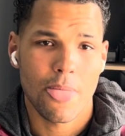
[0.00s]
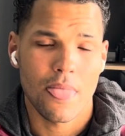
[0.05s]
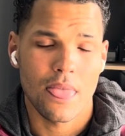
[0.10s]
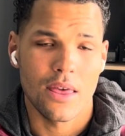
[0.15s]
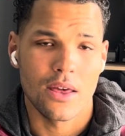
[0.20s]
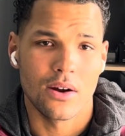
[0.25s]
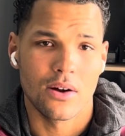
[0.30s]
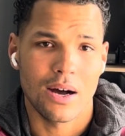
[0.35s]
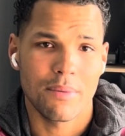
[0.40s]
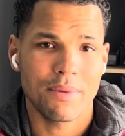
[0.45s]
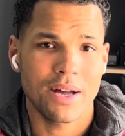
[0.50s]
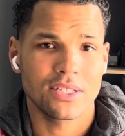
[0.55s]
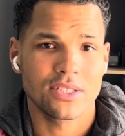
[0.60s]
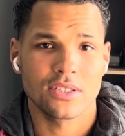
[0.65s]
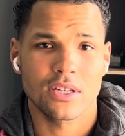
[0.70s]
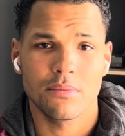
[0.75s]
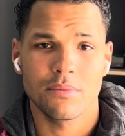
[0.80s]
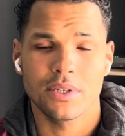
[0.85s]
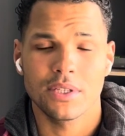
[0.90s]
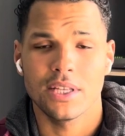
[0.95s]
You know, I'm not
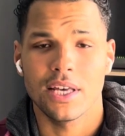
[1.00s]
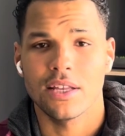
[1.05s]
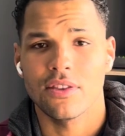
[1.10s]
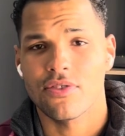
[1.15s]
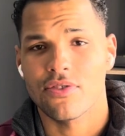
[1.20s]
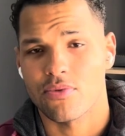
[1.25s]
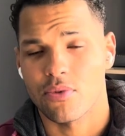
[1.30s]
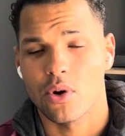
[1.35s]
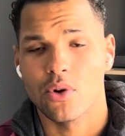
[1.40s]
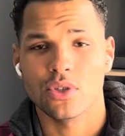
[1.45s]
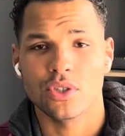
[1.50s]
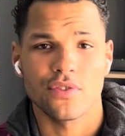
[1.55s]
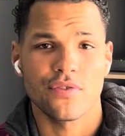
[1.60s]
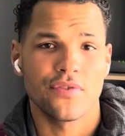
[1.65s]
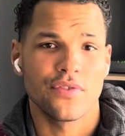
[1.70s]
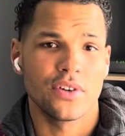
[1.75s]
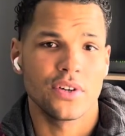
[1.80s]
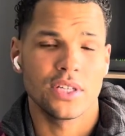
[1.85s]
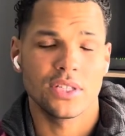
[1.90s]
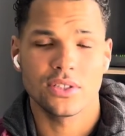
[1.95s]
someone that throws a
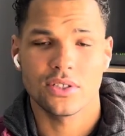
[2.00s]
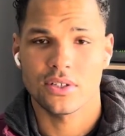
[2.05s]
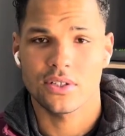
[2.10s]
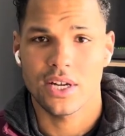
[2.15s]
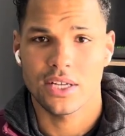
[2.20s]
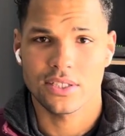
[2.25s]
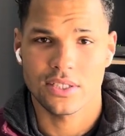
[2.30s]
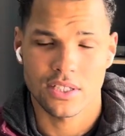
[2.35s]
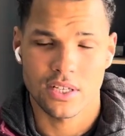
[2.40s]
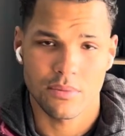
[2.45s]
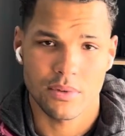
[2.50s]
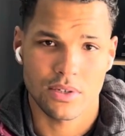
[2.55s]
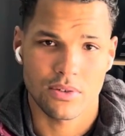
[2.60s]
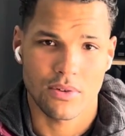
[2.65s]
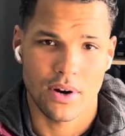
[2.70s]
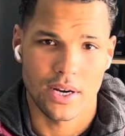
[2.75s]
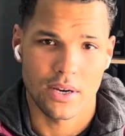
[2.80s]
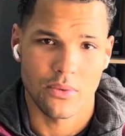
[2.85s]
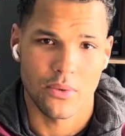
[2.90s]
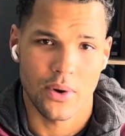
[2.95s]
foot insert at someone
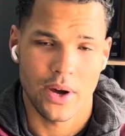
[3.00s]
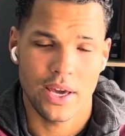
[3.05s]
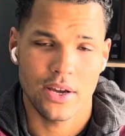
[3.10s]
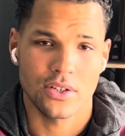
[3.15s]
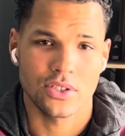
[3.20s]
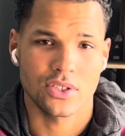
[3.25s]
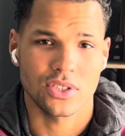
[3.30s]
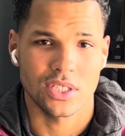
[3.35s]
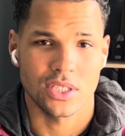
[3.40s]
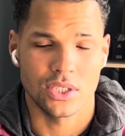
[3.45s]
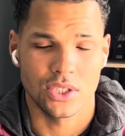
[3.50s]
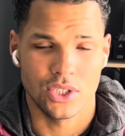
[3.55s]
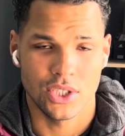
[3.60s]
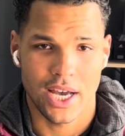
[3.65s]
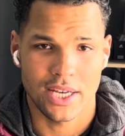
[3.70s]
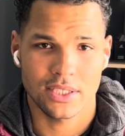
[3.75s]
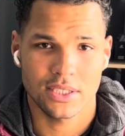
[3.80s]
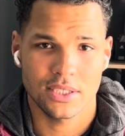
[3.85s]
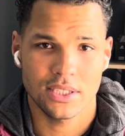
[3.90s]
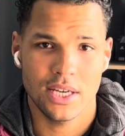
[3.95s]
right away or
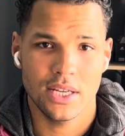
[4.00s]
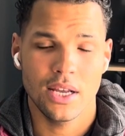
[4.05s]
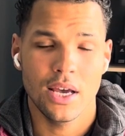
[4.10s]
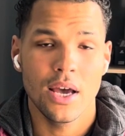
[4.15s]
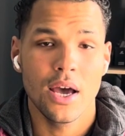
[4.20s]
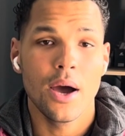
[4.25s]
suggests it,